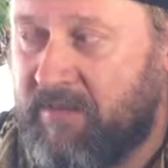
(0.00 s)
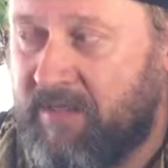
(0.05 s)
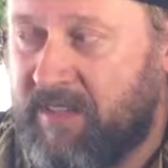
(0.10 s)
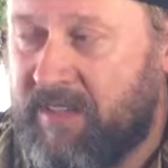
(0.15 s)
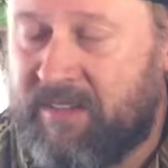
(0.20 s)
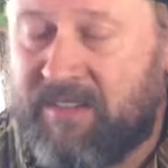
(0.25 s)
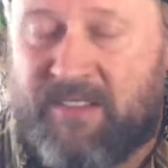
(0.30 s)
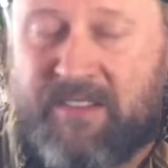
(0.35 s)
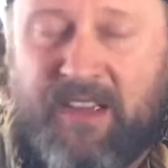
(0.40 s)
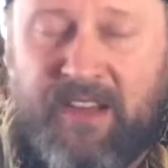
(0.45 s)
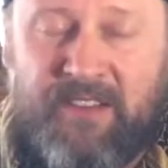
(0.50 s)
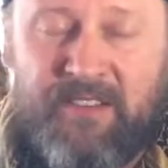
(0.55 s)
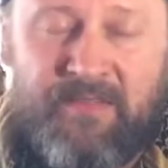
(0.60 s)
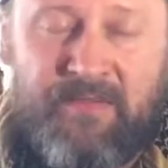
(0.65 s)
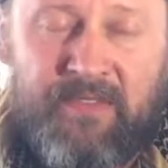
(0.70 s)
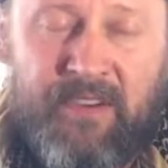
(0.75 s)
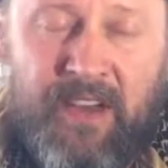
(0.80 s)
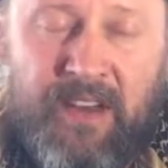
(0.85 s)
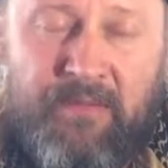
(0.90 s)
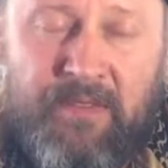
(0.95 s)
get
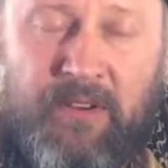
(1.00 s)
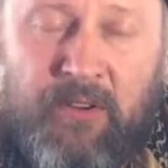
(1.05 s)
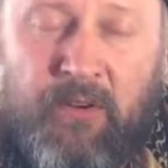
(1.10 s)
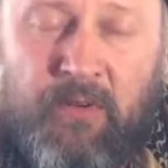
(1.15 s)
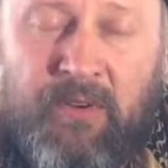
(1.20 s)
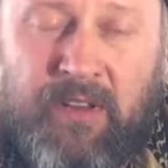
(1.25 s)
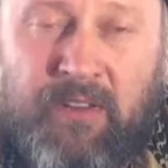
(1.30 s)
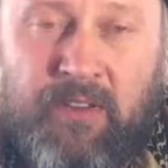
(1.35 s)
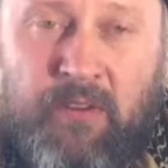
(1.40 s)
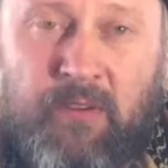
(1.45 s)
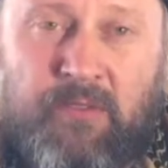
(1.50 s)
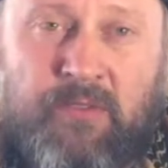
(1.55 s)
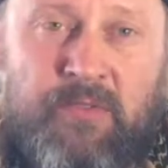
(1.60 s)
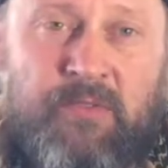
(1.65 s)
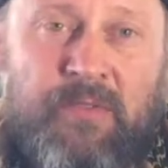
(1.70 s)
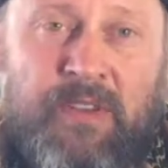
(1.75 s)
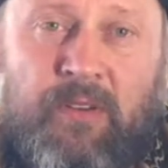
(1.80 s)
satisfied with only those.